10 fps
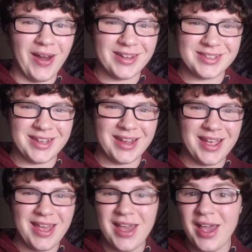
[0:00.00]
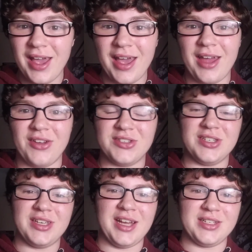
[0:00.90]
watching, and I'll
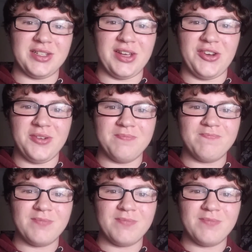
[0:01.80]
see you guys later.